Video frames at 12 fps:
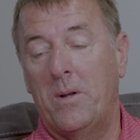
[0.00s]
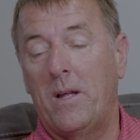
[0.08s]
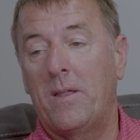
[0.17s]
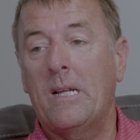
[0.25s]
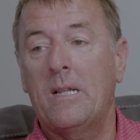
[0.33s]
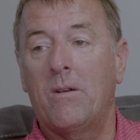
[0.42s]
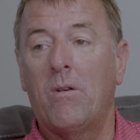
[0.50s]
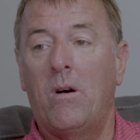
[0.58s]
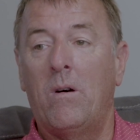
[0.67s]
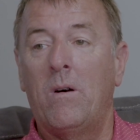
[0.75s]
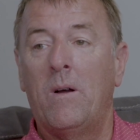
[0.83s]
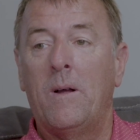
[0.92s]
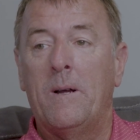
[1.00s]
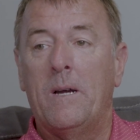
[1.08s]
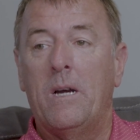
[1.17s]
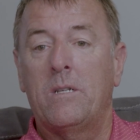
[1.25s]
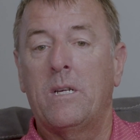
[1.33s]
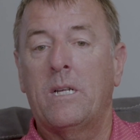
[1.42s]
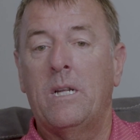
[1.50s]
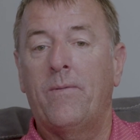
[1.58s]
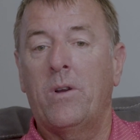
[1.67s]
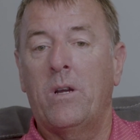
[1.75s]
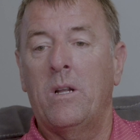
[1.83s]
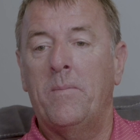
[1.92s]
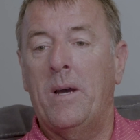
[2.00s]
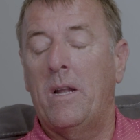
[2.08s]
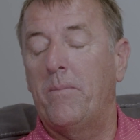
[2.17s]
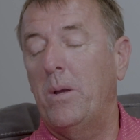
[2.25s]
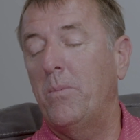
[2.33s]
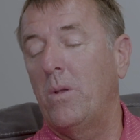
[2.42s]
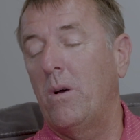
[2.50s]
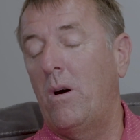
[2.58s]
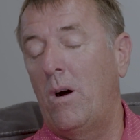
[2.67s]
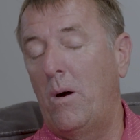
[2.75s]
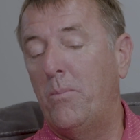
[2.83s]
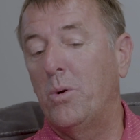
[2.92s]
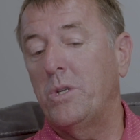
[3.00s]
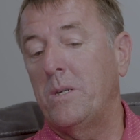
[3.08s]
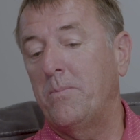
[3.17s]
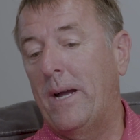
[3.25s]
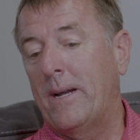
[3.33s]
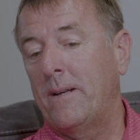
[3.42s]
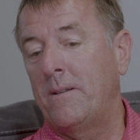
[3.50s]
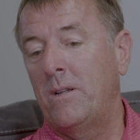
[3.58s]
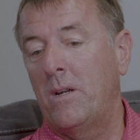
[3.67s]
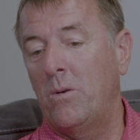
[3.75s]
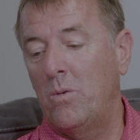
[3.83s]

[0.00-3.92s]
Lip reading: But I think there are a significant amount of people that are pushing back, and